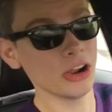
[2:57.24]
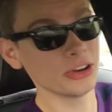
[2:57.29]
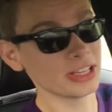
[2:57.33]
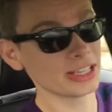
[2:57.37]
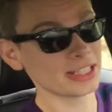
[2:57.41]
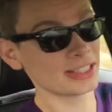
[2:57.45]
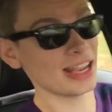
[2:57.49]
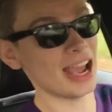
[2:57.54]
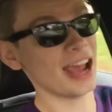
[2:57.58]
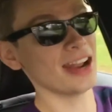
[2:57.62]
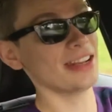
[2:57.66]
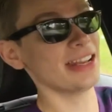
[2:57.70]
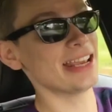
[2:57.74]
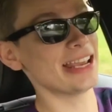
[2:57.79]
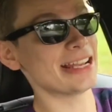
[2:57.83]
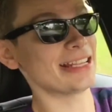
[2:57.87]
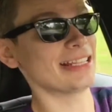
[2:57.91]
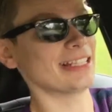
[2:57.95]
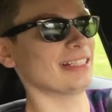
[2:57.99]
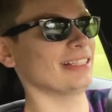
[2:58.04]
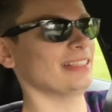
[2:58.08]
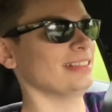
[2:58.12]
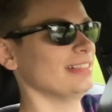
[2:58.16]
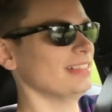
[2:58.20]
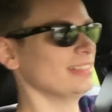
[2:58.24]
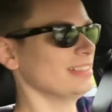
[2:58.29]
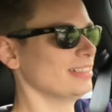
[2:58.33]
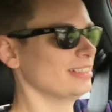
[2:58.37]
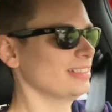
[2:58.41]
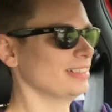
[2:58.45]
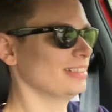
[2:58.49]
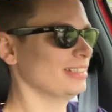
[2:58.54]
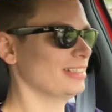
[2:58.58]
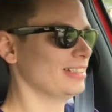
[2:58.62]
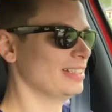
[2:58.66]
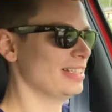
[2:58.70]
understand it.
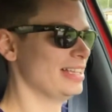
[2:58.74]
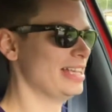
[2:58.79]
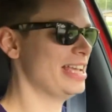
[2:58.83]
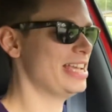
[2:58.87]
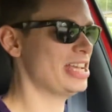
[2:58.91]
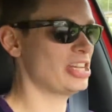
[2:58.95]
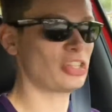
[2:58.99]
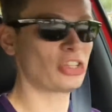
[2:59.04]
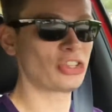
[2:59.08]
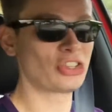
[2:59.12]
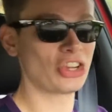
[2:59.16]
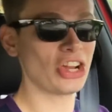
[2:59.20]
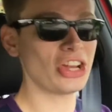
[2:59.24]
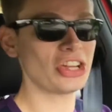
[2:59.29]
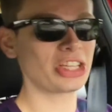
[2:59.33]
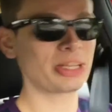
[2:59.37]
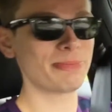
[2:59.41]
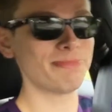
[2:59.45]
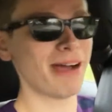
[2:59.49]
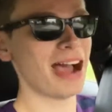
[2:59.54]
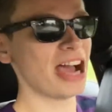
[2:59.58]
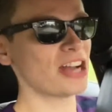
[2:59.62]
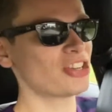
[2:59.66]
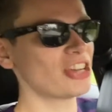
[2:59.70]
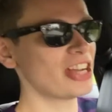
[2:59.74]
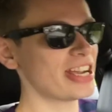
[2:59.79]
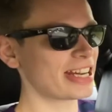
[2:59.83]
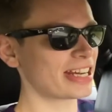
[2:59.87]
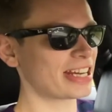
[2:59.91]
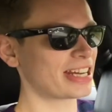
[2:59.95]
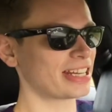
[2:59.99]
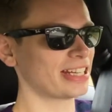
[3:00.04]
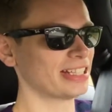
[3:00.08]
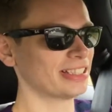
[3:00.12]
It's just magic.